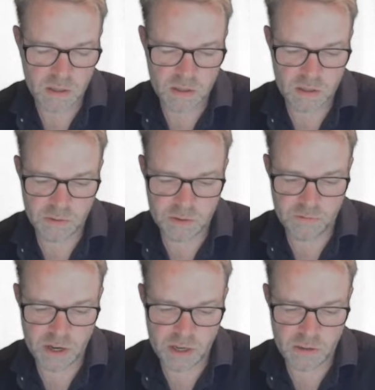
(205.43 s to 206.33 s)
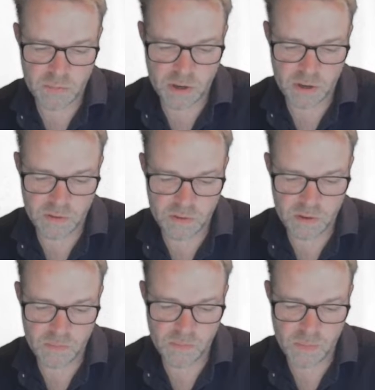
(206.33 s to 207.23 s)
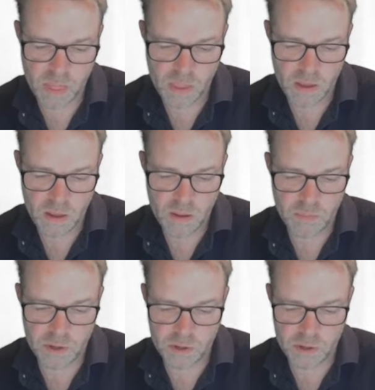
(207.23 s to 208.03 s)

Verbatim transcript: So it's written in Python, but